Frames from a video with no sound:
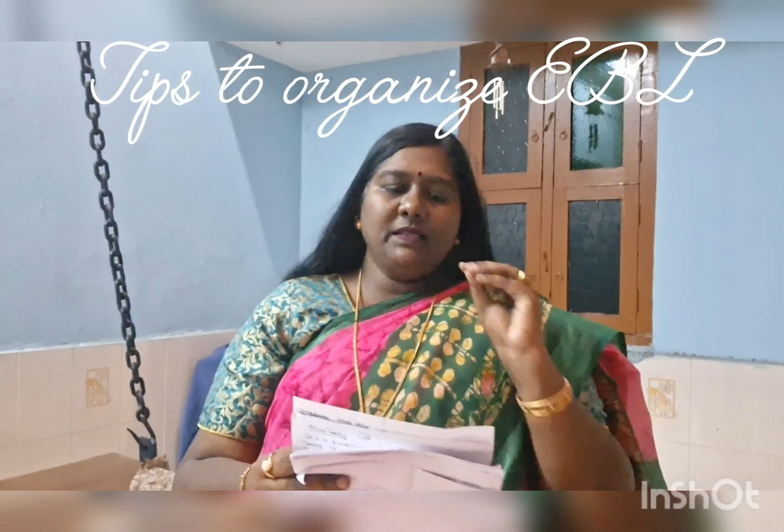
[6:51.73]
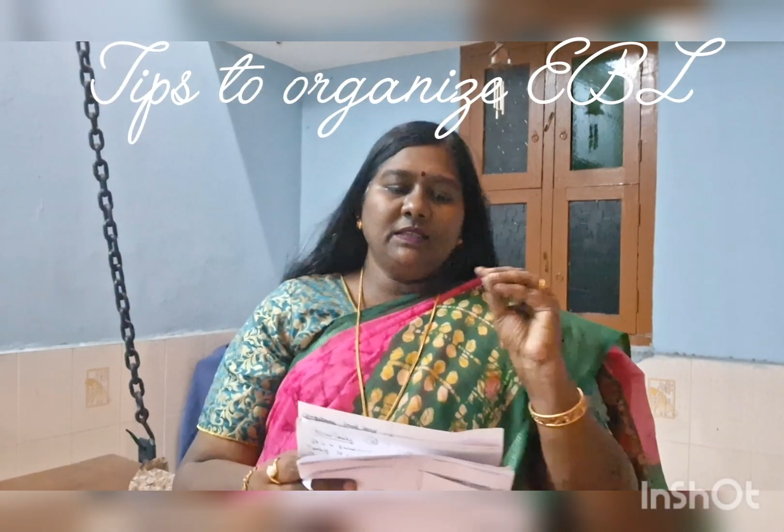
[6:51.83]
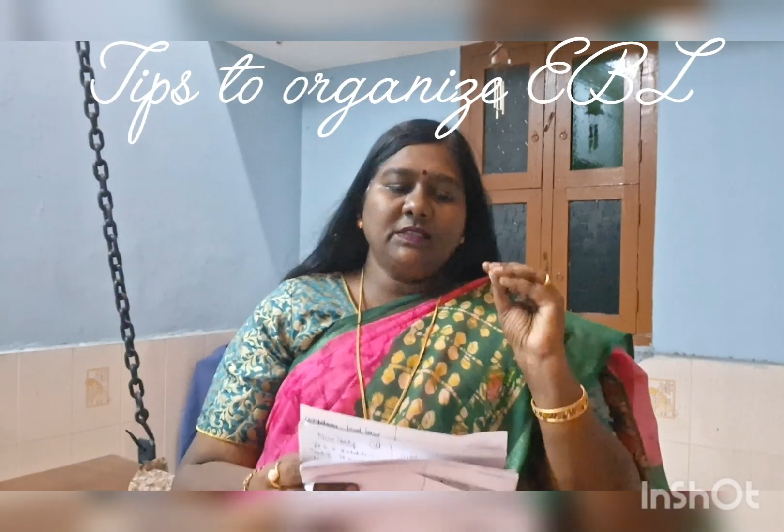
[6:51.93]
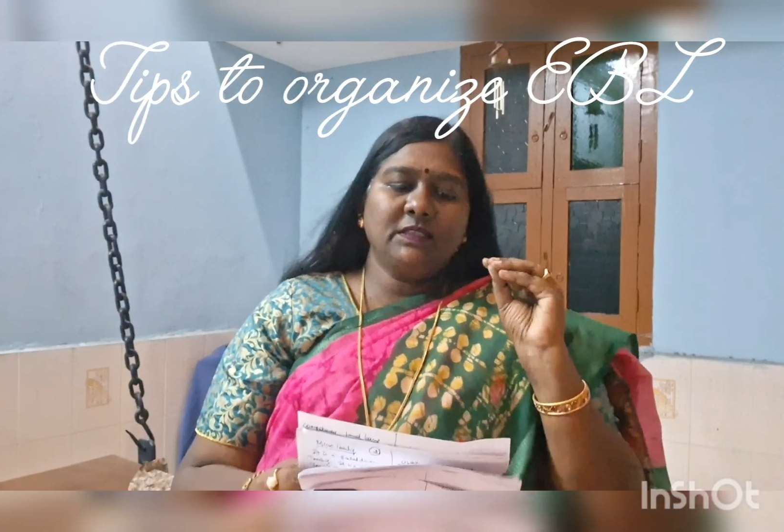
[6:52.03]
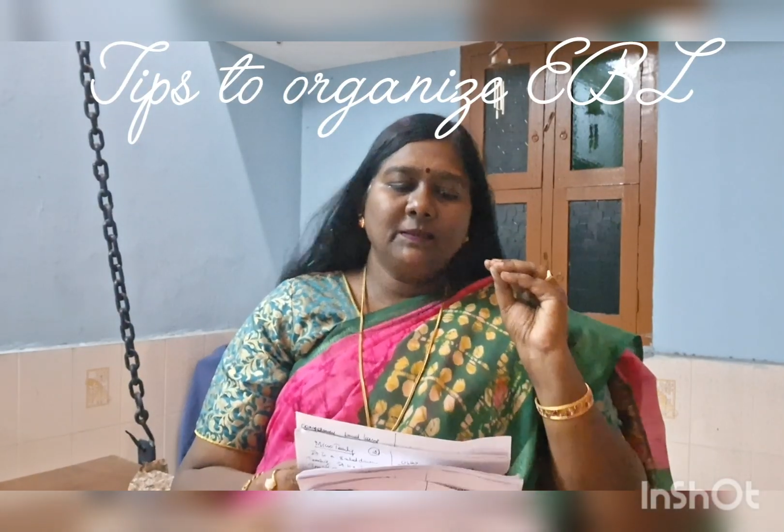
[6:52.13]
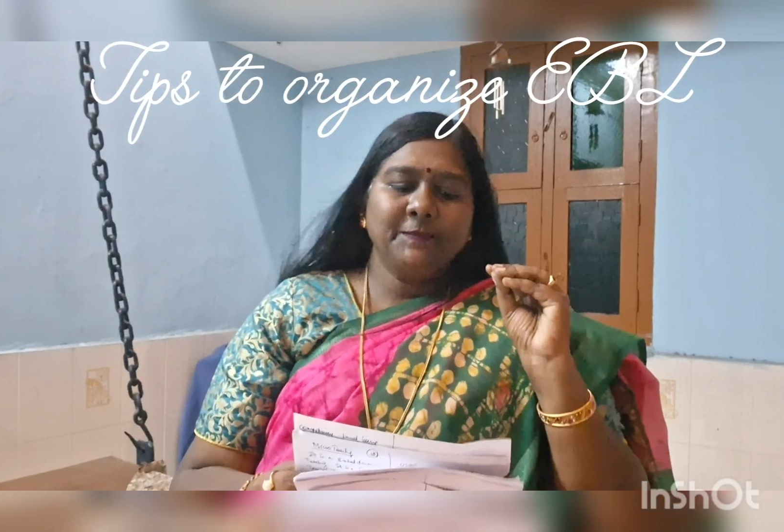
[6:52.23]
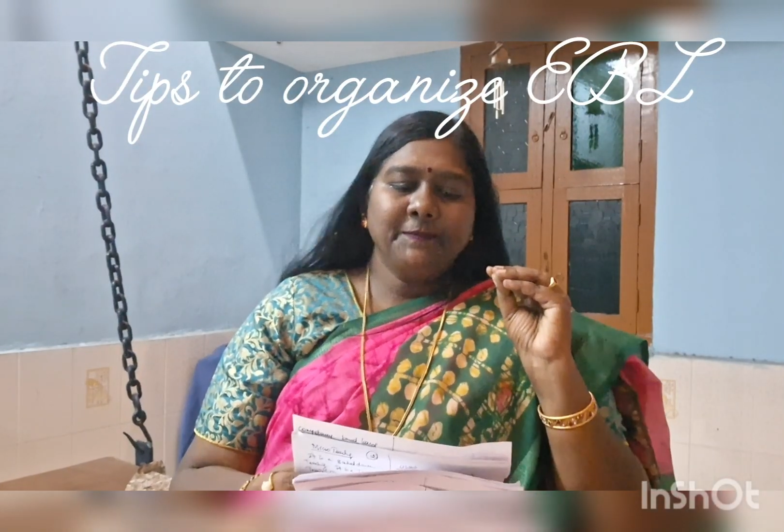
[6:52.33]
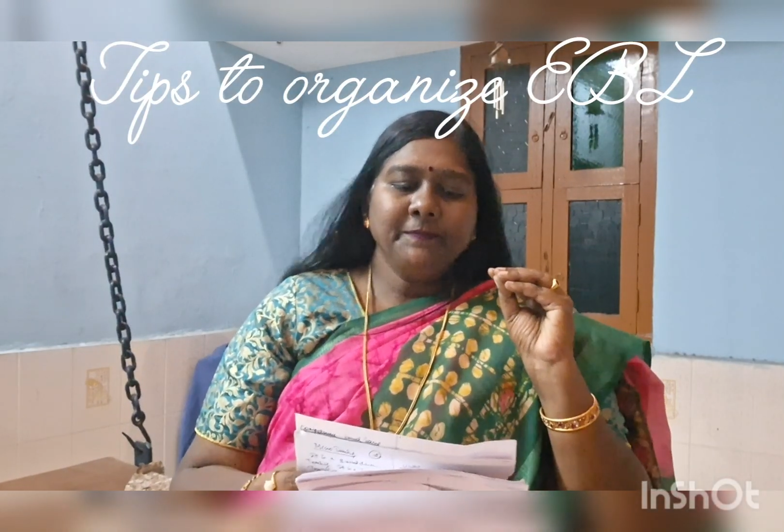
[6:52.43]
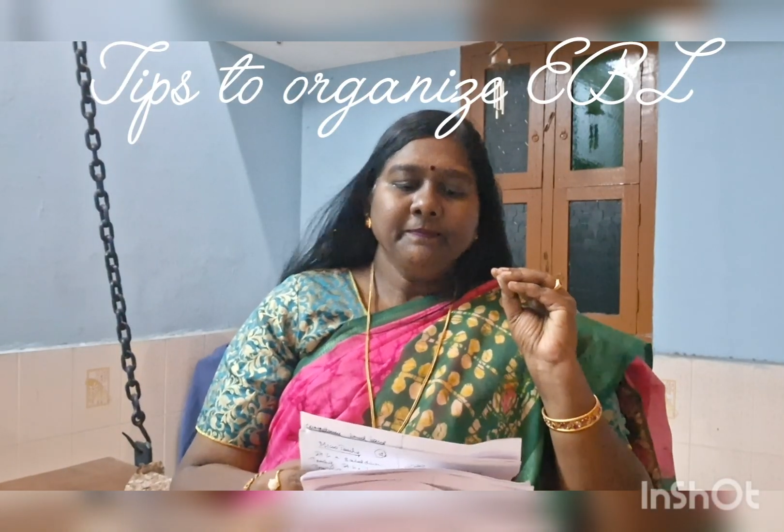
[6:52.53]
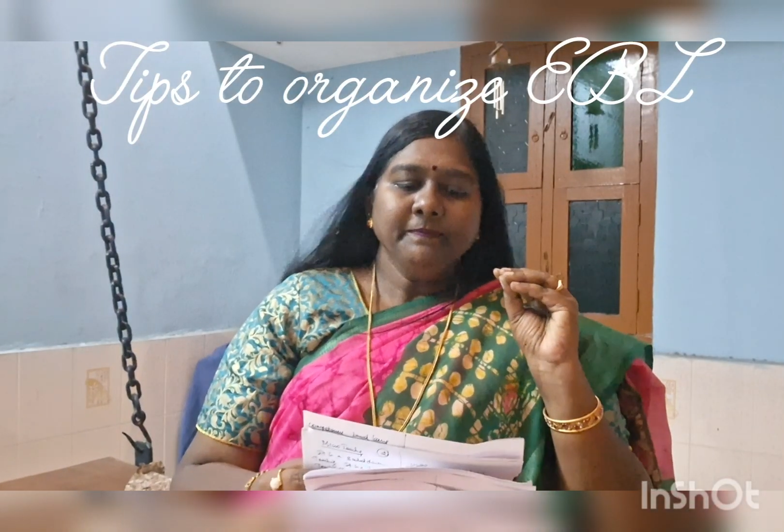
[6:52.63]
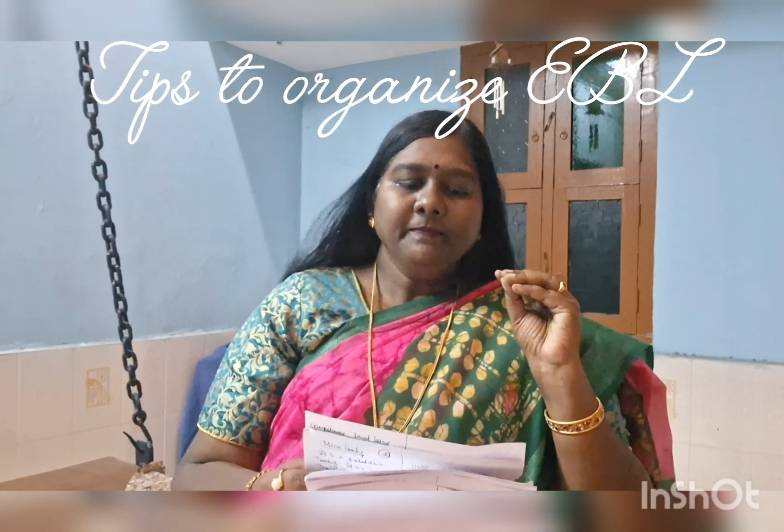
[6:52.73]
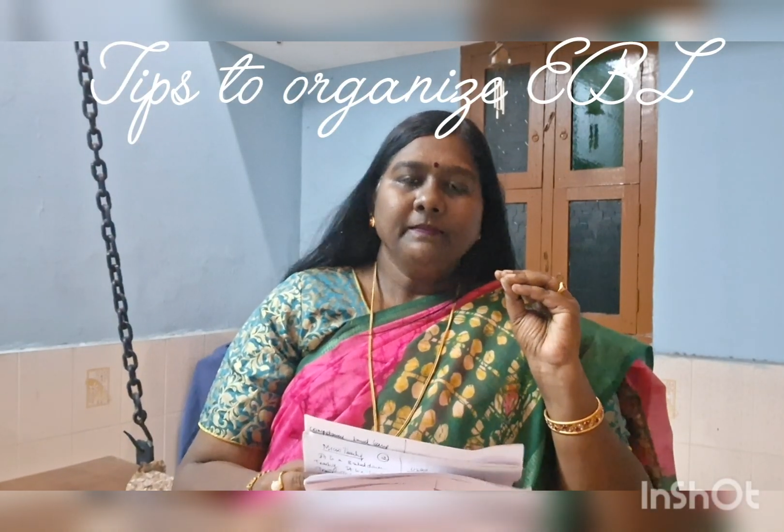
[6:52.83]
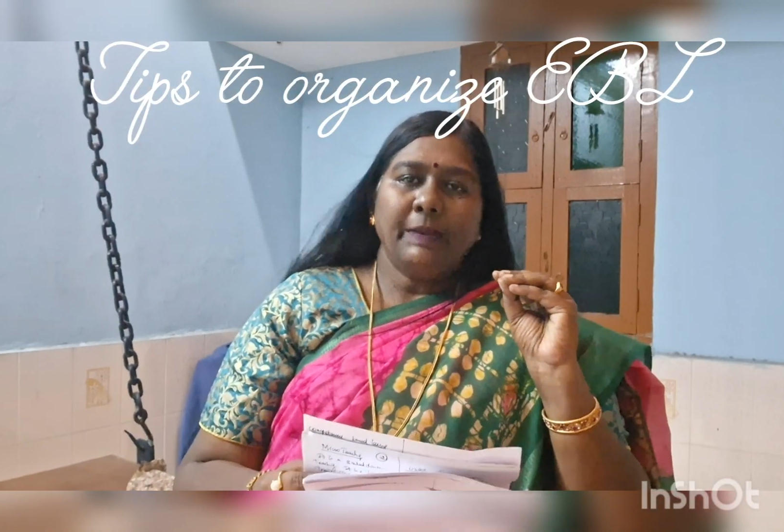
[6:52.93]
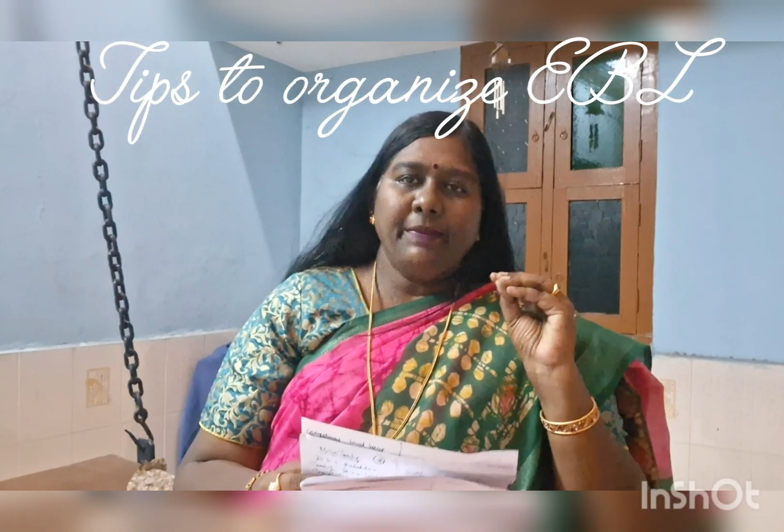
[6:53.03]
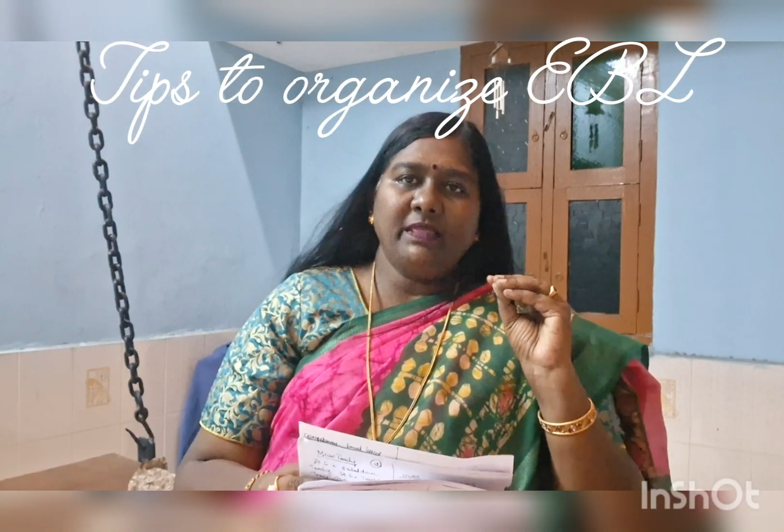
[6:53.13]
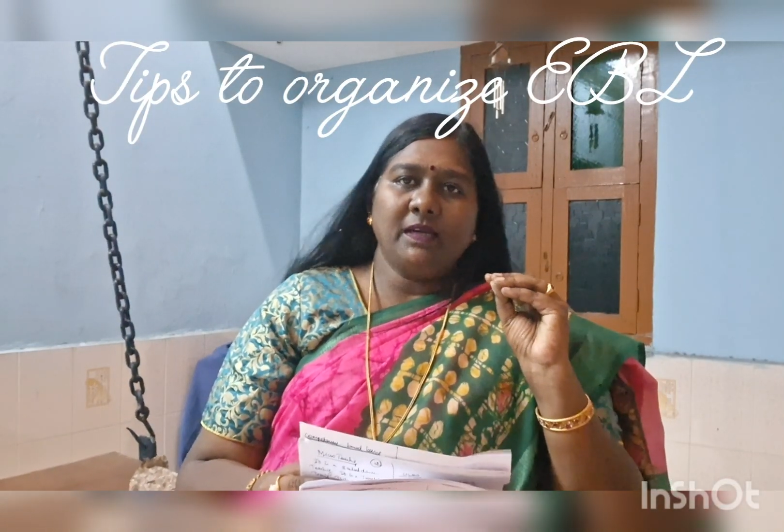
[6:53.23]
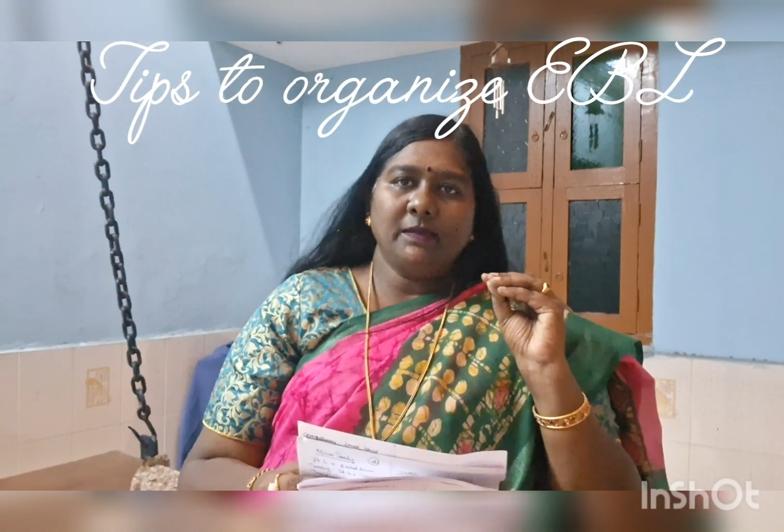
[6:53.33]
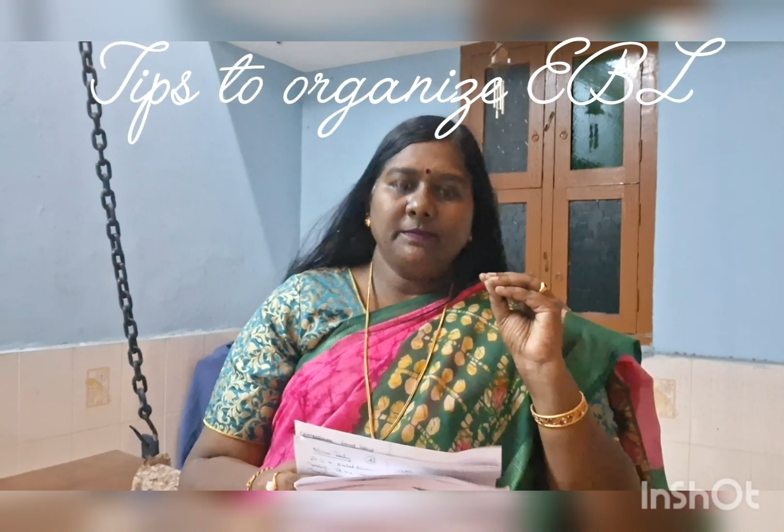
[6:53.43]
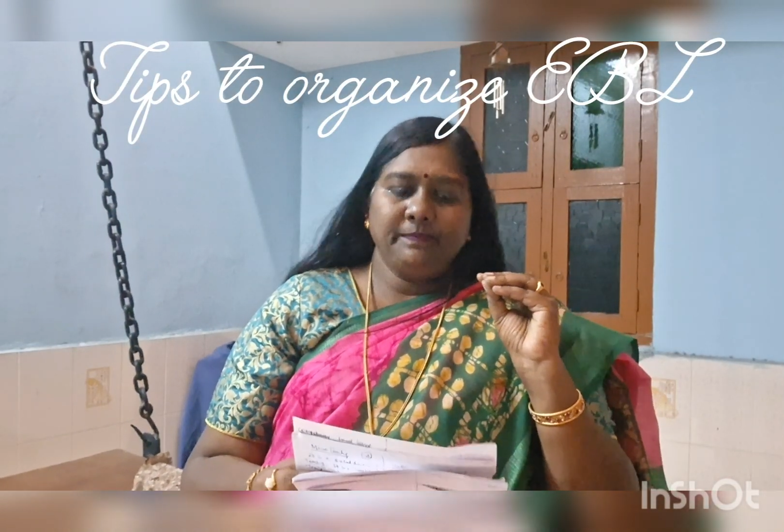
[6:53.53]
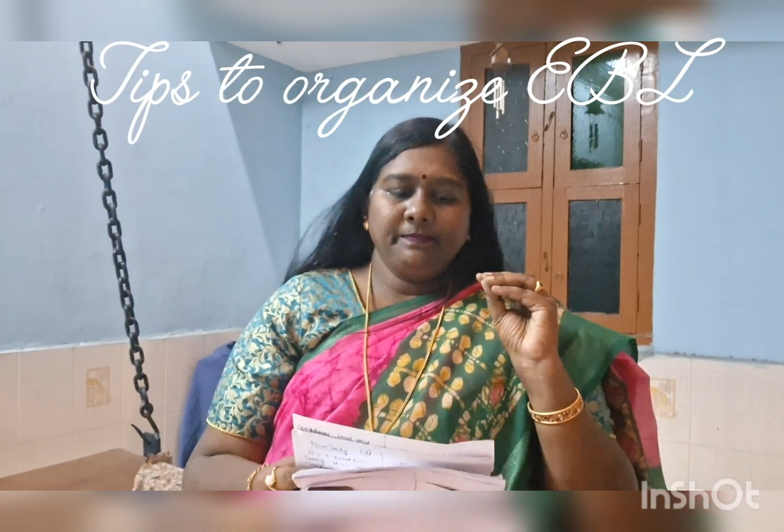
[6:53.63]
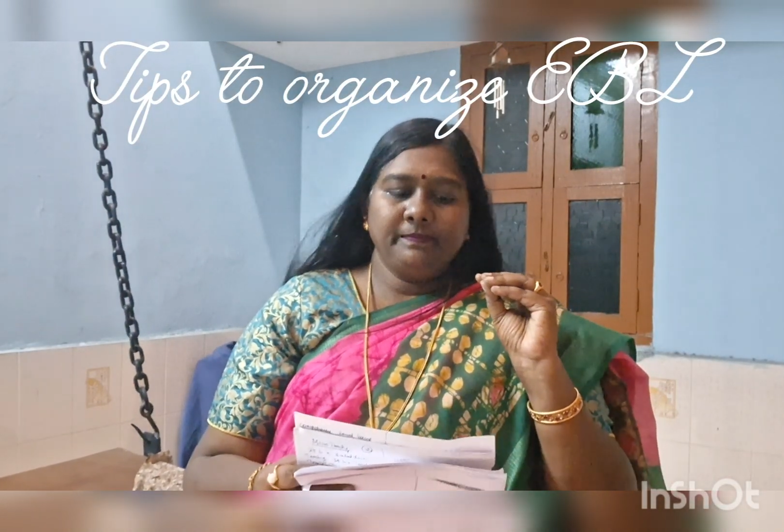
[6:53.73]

this method,